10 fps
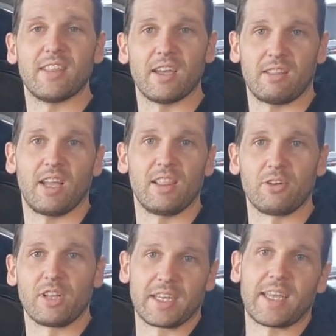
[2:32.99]
They
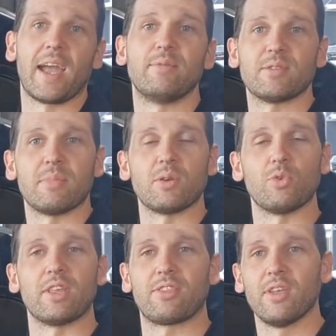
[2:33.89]
literally came to me
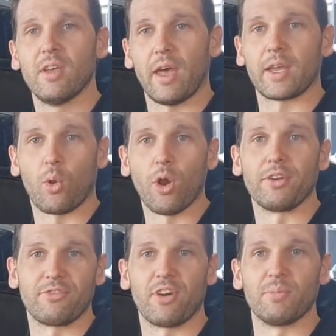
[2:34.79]
with a
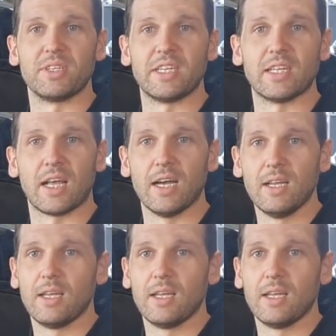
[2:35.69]
quote from the dealer.